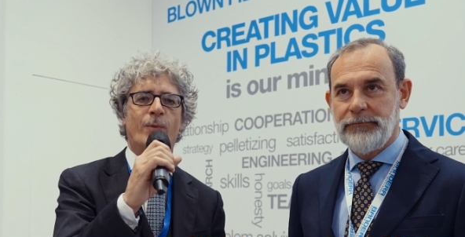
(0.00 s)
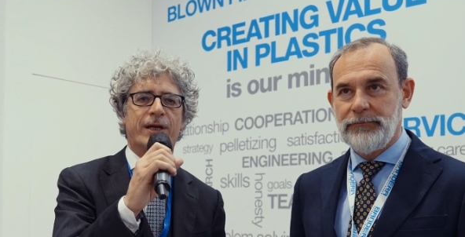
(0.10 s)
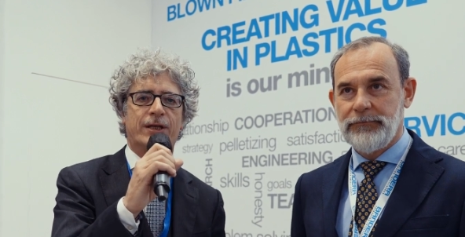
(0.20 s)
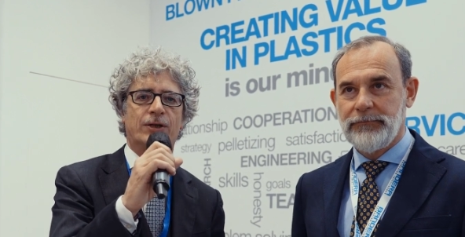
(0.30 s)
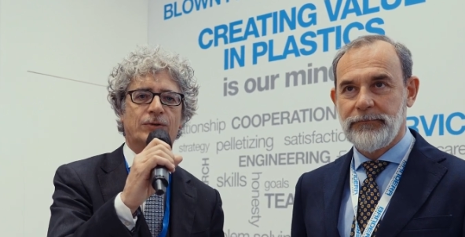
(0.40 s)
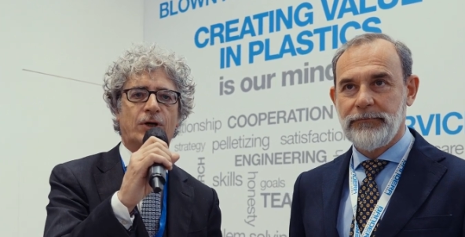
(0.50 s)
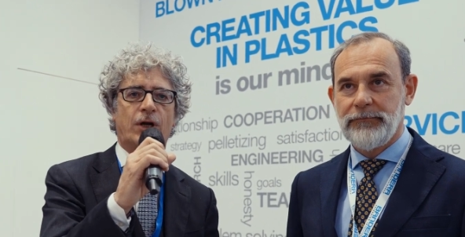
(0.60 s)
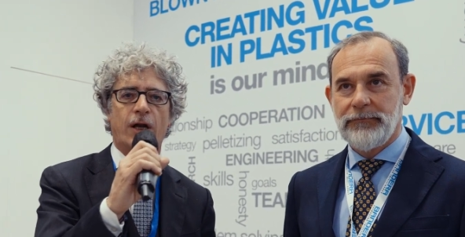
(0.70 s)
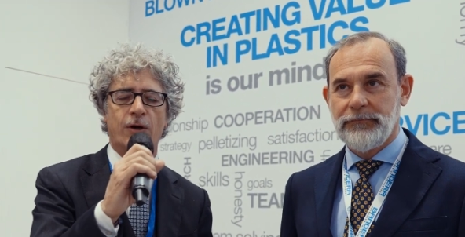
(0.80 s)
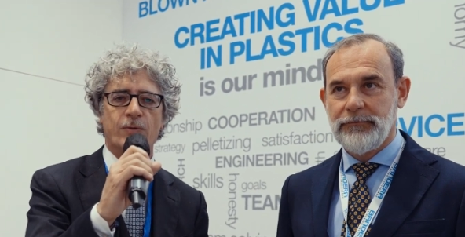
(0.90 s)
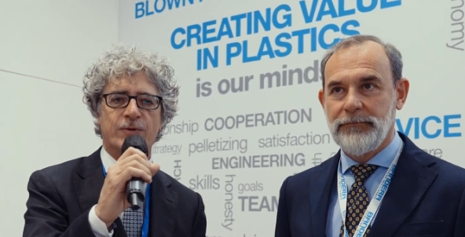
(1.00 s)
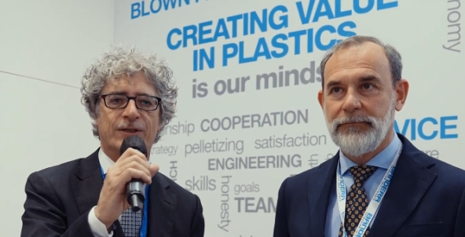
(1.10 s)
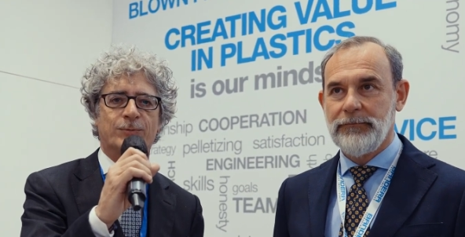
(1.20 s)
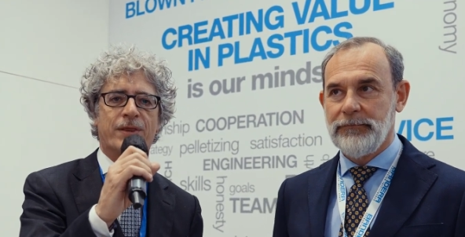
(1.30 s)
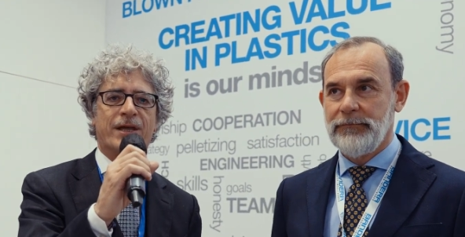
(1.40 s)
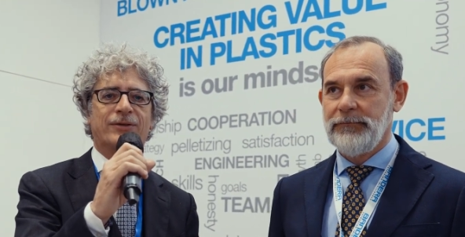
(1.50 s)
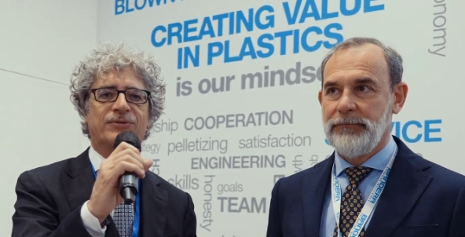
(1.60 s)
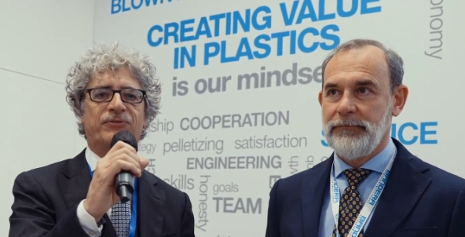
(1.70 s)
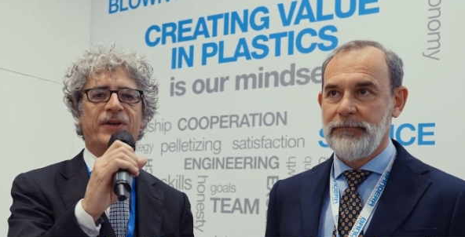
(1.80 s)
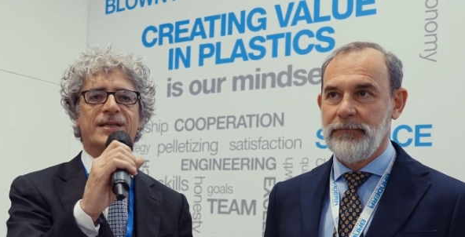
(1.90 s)
Speaker 1: We cannot close it without
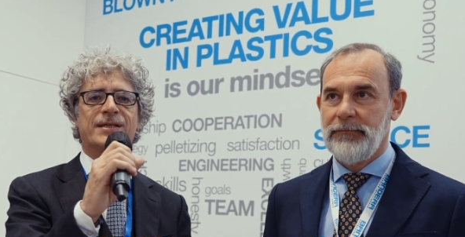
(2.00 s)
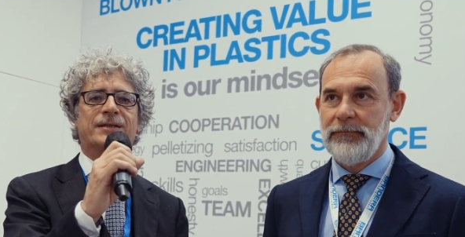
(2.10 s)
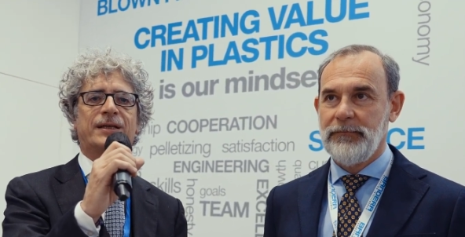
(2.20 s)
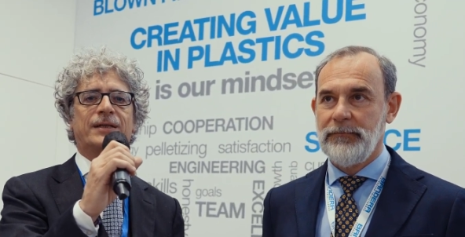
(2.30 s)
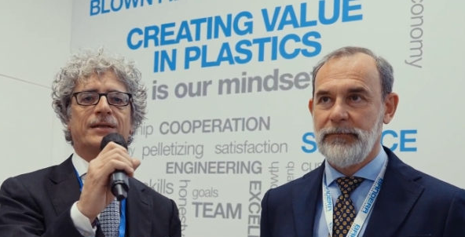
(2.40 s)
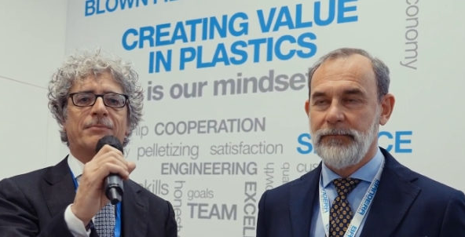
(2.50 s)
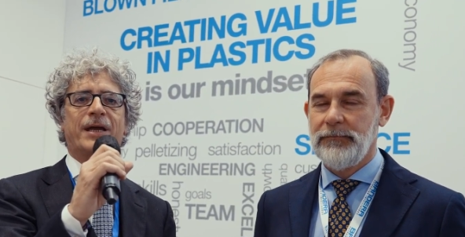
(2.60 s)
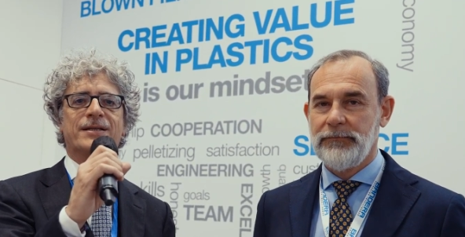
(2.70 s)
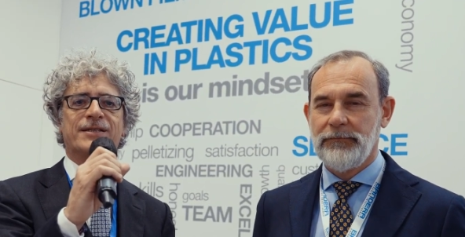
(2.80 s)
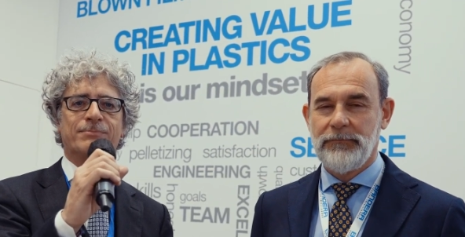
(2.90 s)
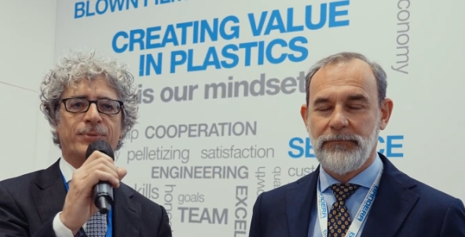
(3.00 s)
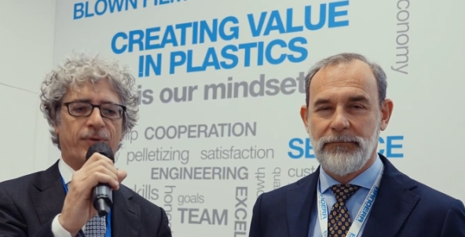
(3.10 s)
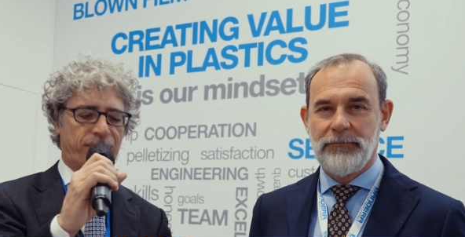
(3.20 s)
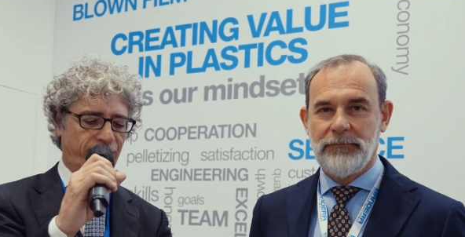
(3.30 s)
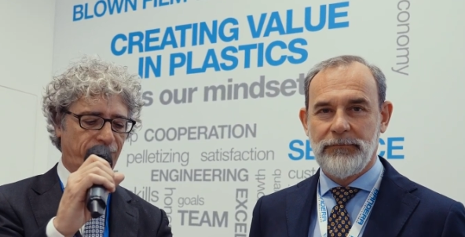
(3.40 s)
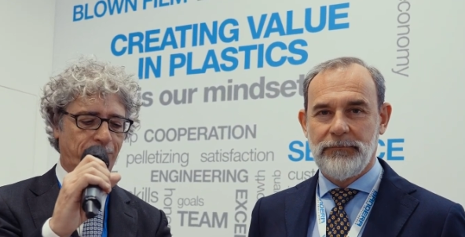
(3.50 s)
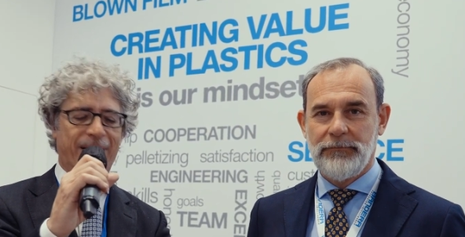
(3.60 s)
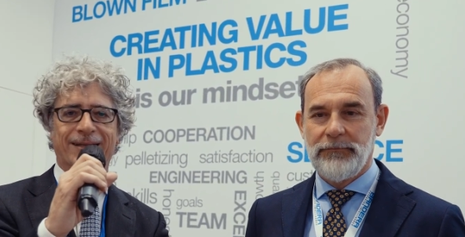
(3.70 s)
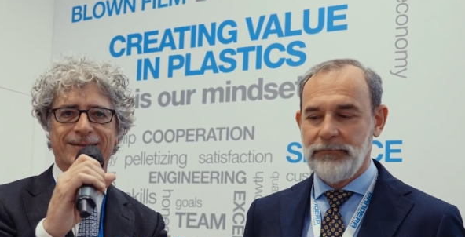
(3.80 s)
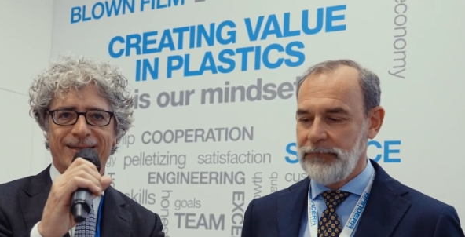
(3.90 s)
visiting the amazing booth of
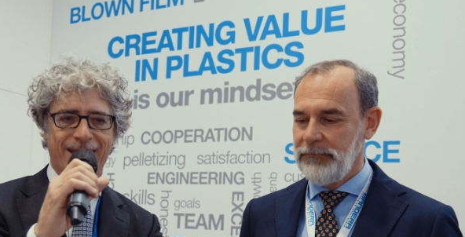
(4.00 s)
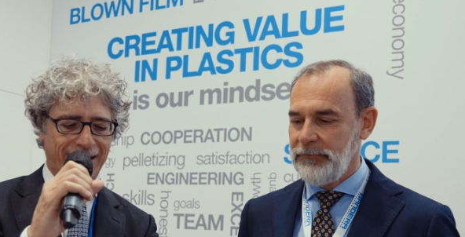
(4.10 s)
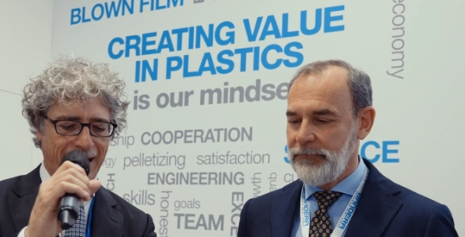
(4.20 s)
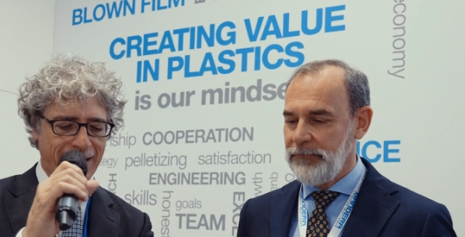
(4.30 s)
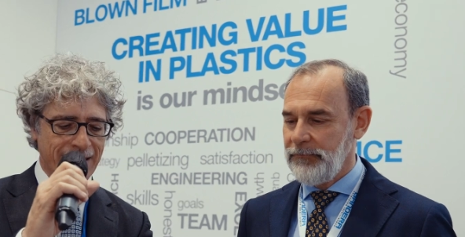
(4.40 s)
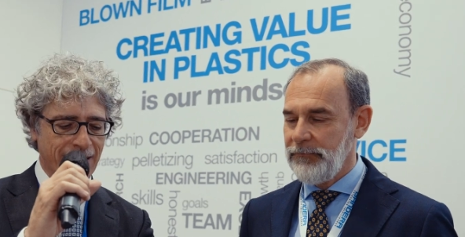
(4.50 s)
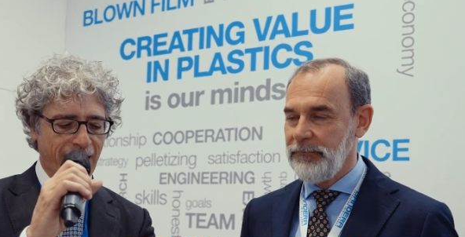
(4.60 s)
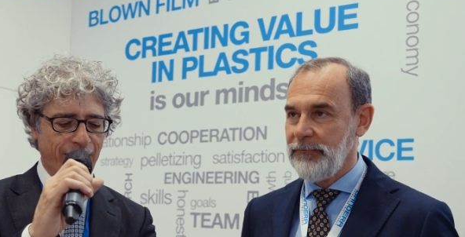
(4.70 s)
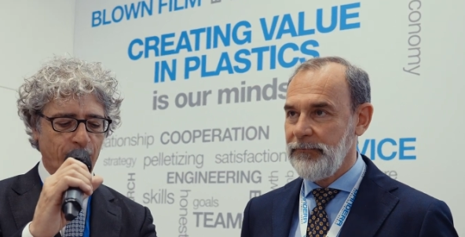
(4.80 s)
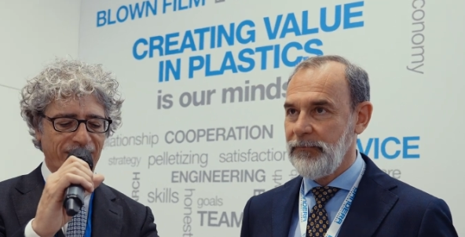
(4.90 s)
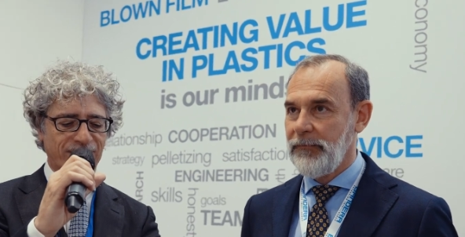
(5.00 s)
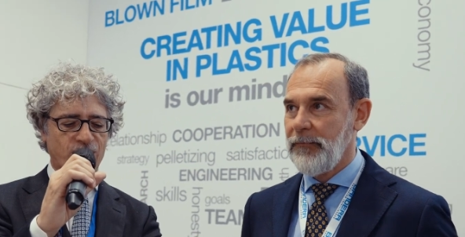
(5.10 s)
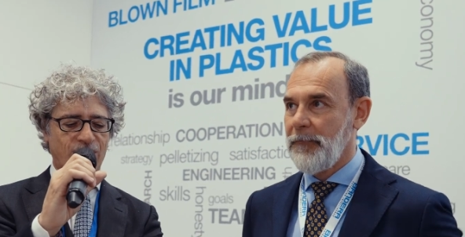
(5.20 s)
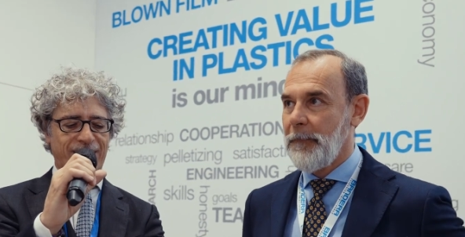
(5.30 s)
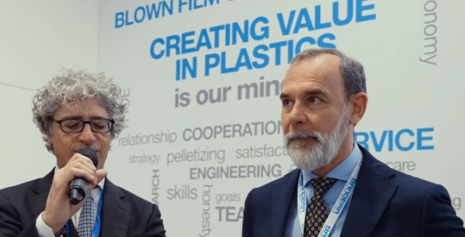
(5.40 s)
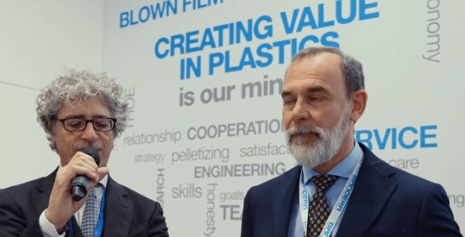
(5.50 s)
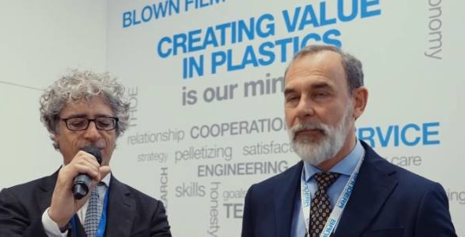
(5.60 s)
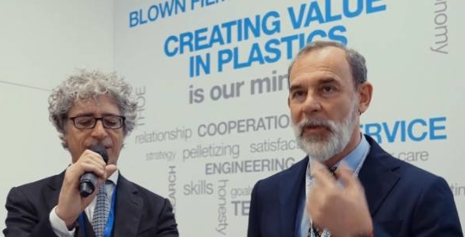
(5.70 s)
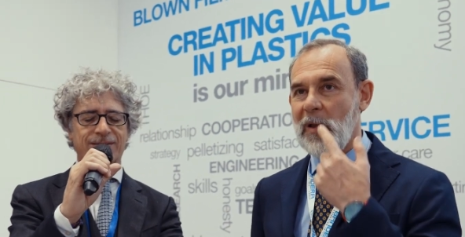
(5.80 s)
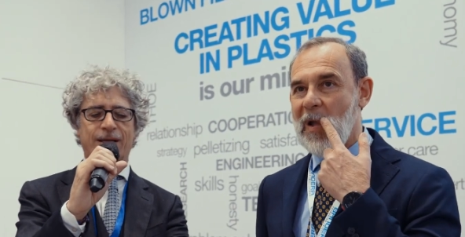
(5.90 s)
Bandera. And we have the chance to
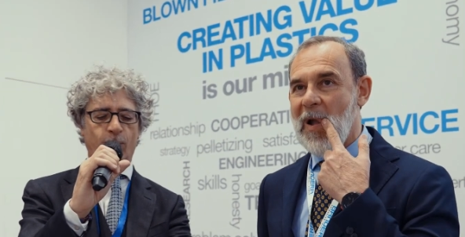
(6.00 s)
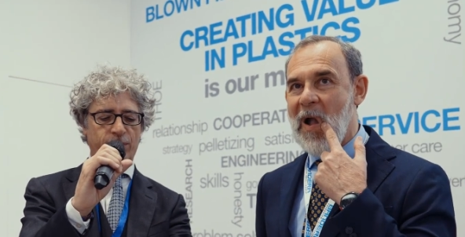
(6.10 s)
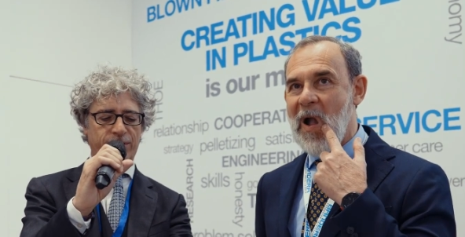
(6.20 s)
exchange some